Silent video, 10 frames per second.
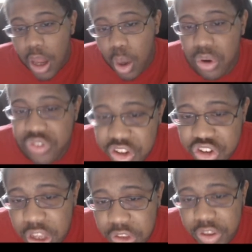"A
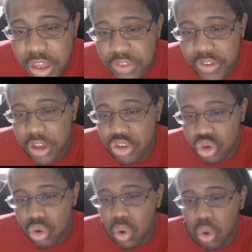recession is a
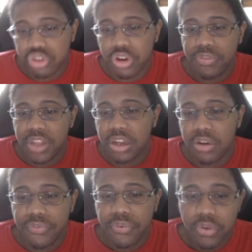two quarters of
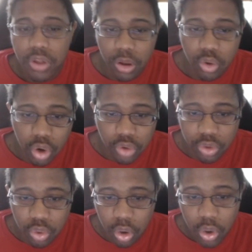negative growth
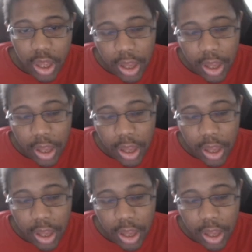in a row."